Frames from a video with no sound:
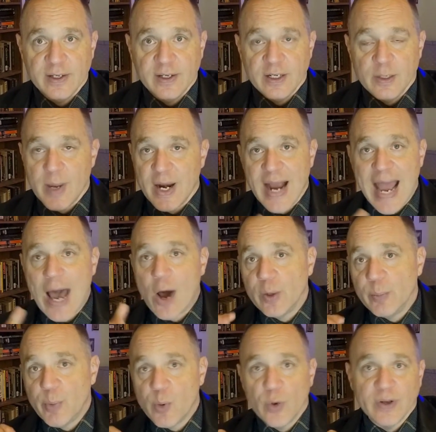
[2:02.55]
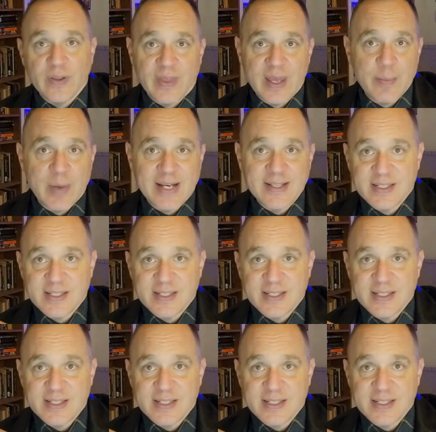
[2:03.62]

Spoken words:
no matter how important they might